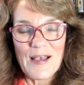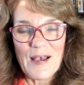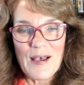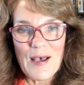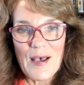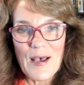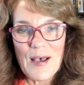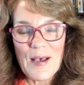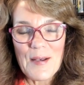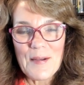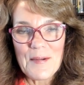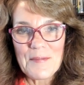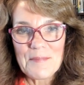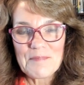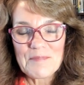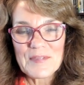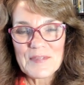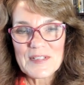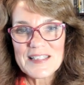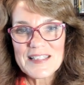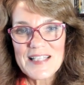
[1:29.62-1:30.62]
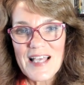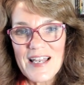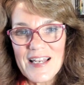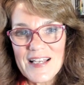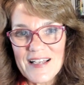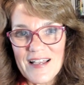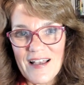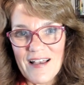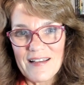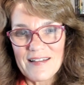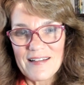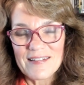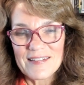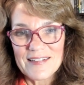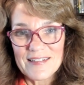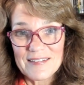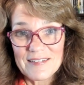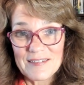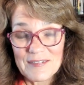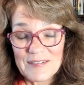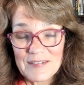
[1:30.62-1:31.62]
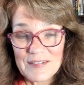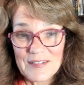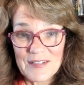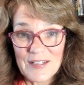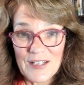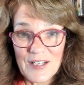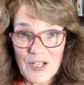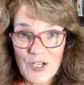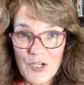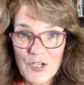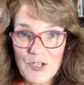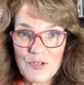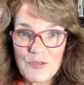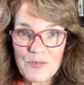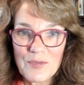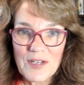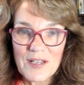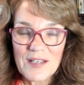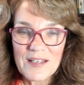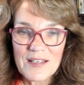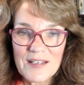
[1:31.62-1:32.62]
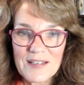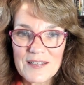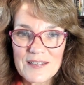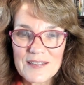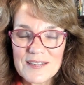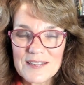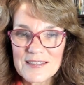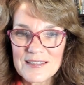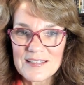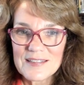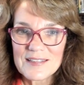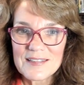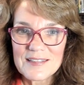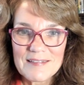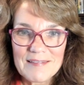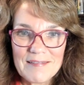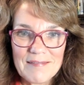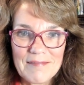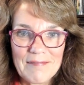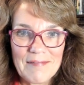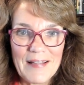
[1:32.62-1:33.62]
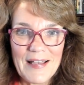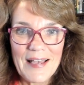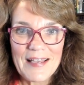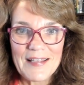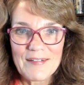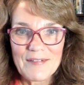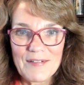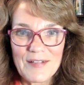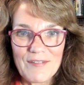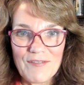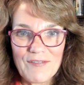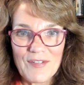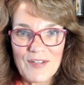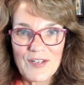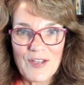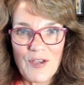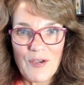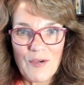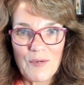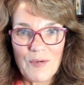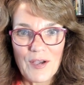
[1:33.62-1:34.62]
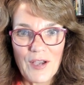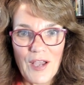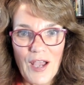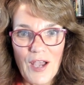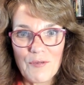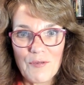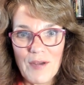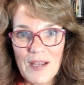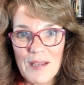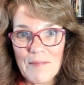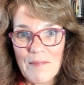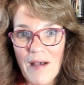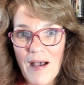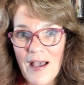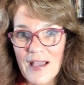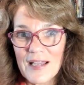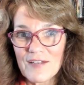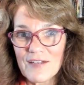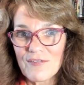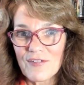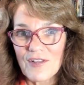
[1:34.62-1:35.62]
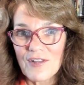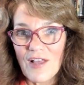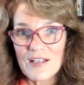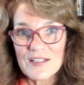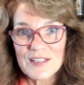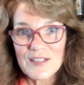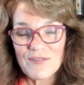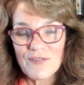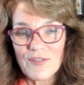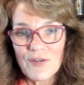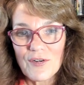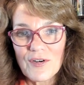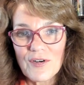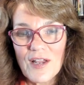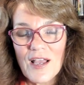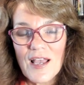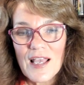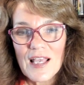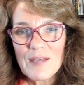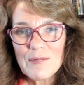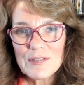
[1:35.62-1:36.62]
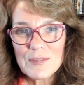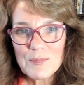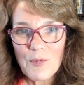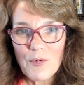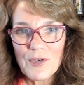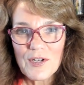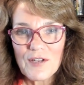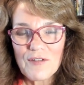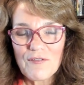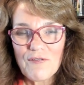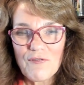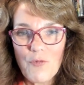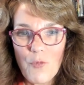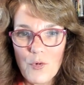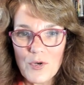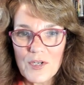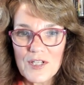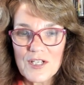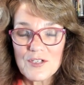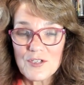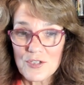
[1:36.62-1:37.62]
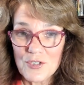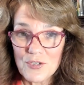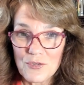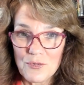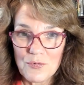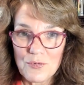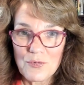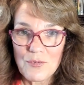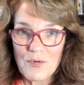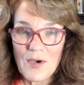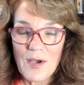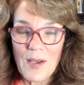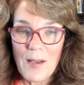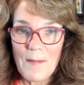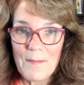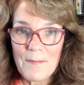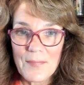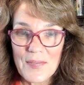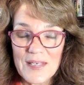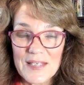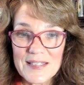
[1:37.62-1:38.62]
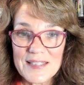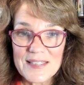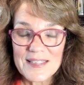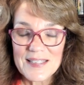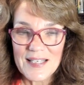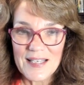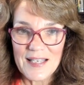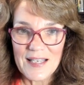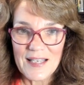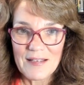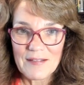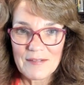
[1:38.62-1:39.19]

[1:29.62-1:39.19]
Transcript: Um, Seneca, who is I don't even know, a, great mind philosopher. He was born in 42 BC,